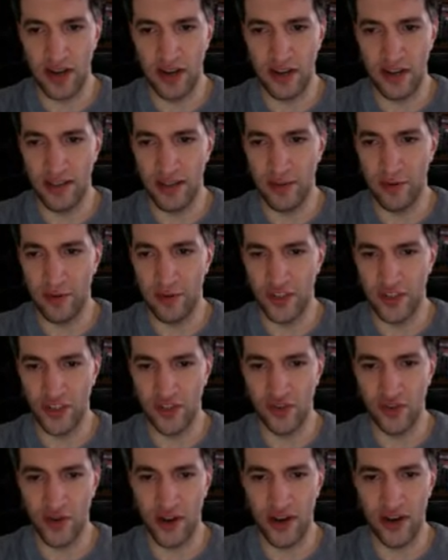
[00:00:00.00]
and they were
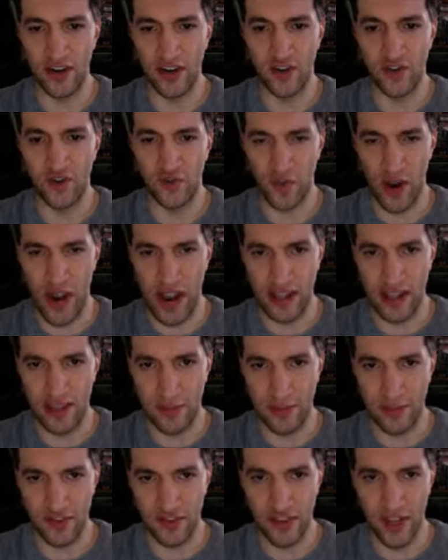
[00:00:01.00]
just trying to drag
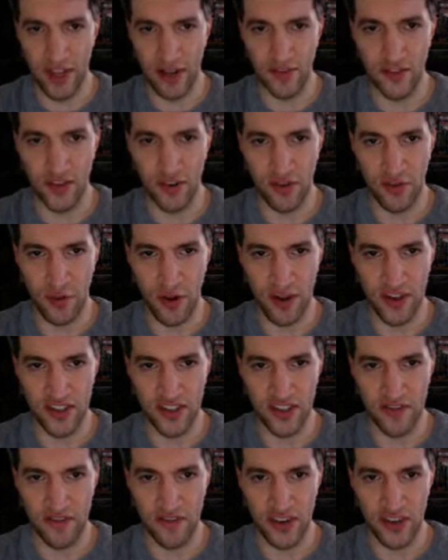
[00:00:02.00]
themselves across
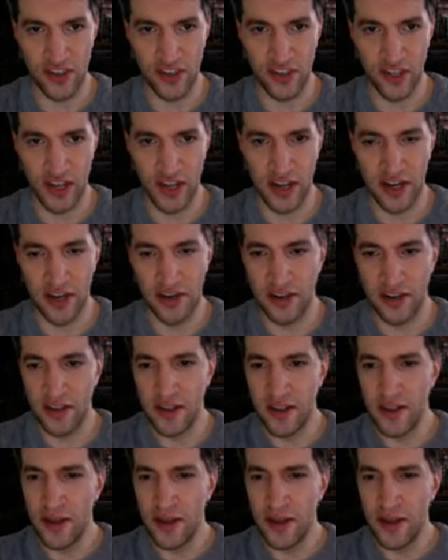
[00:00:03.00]
the finish line